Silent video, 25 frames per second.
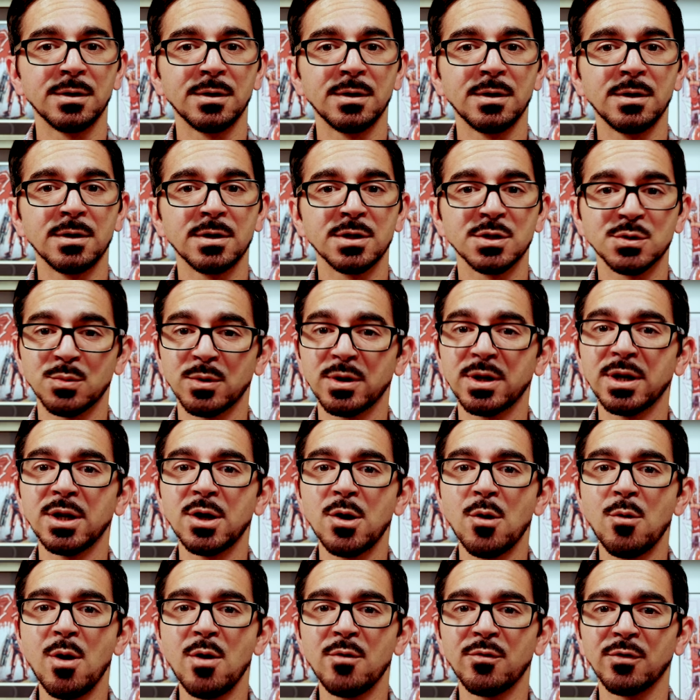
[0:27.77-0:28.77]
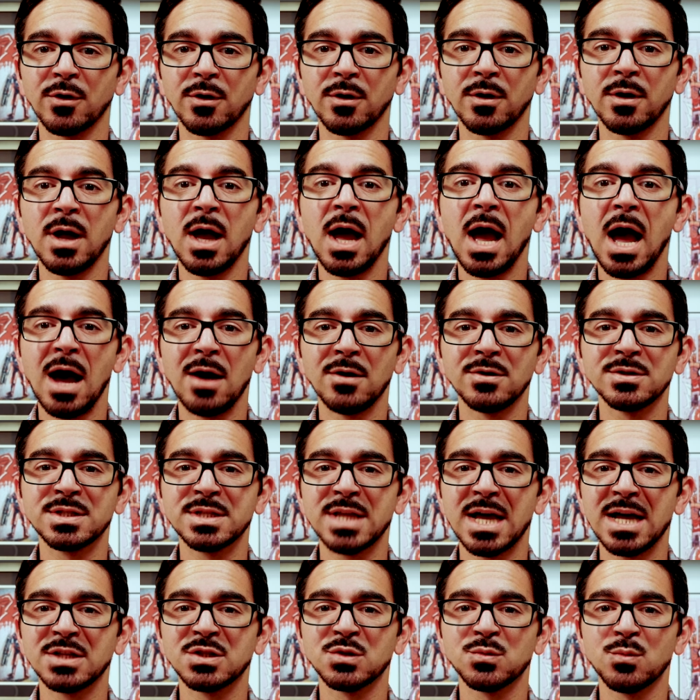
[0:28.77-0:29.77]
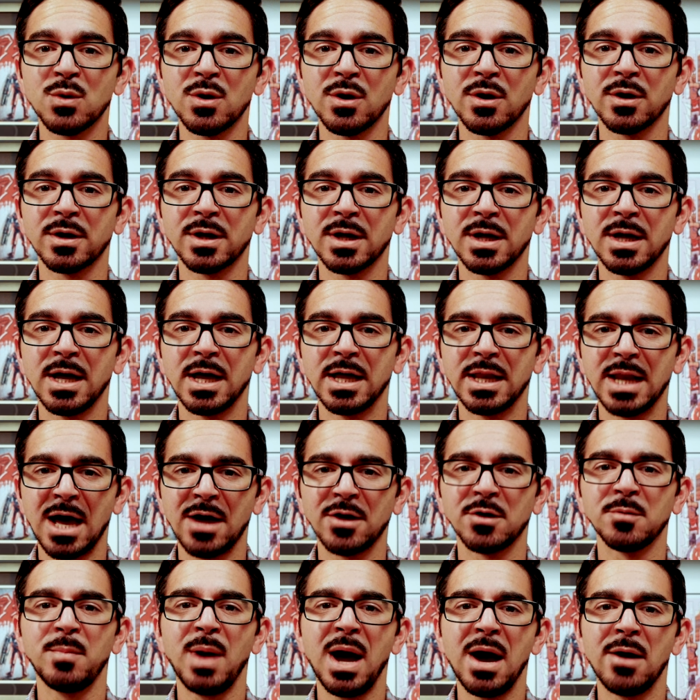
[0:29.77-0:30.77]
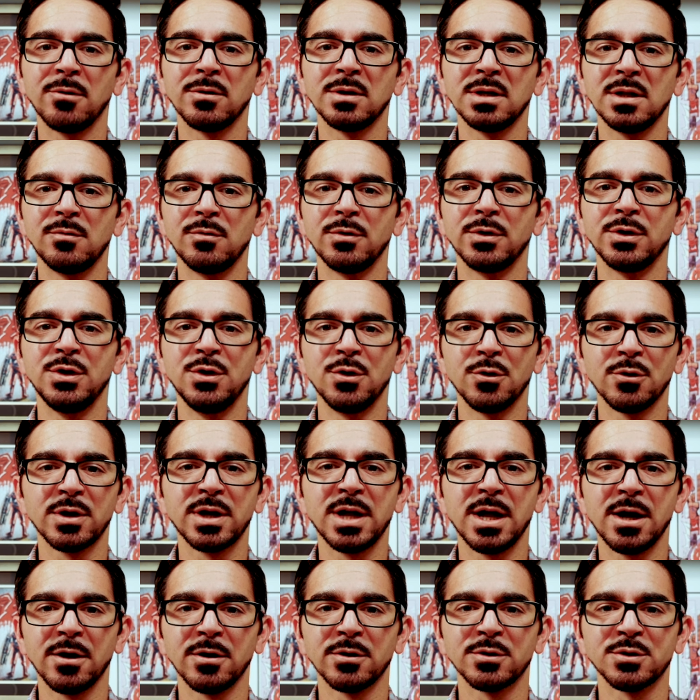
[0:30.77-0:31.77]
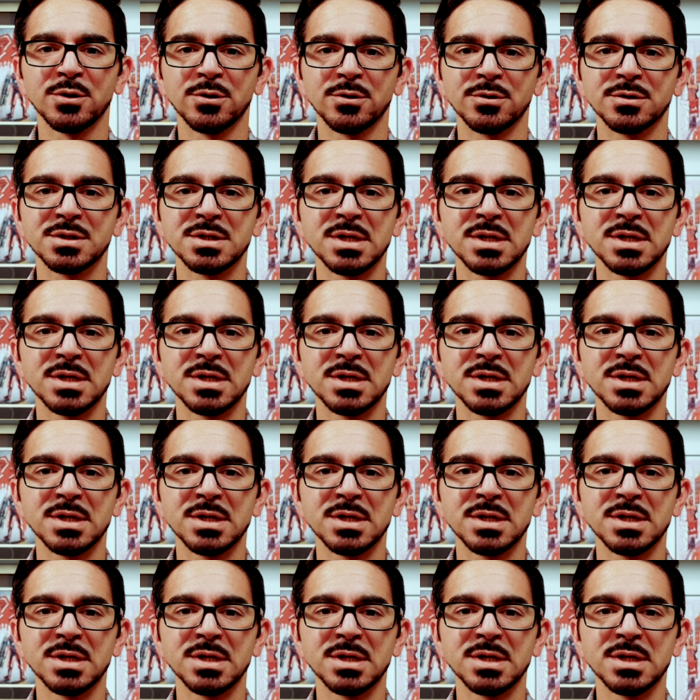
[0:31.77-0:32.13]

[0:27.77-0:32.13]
because we're going to go over how stats work and how to power level your characters